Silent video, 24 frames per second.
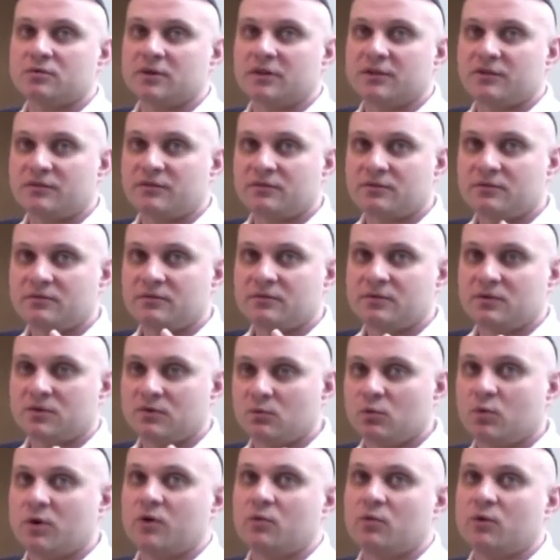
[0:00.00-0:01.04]
It's
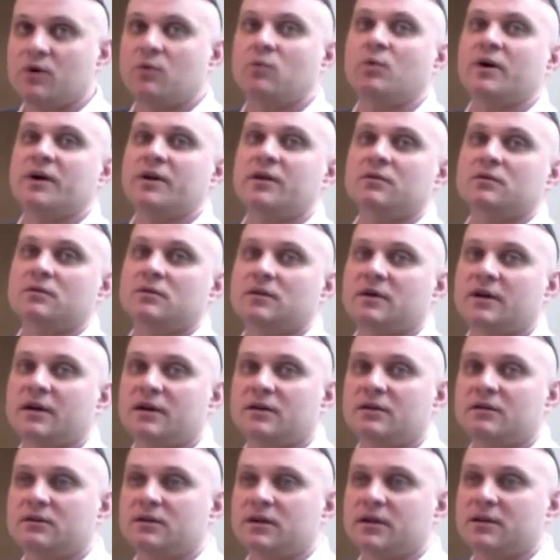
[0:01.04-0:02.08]
win-win-win,
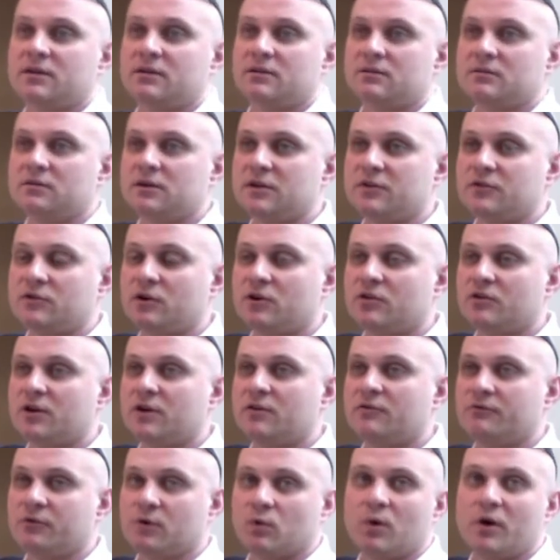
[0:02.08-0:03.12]
and it's all
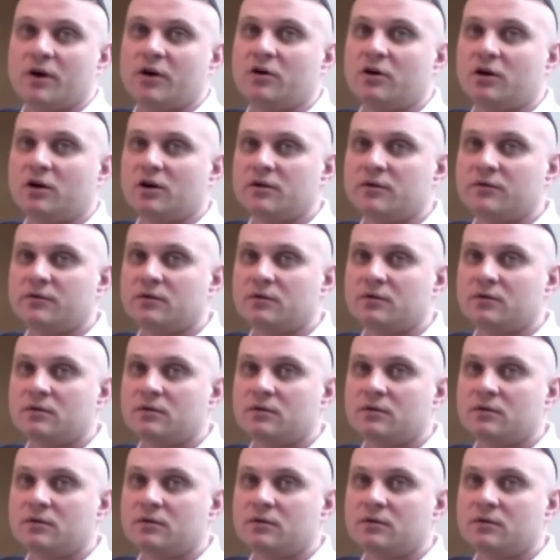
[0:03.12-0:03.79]
done for one cause.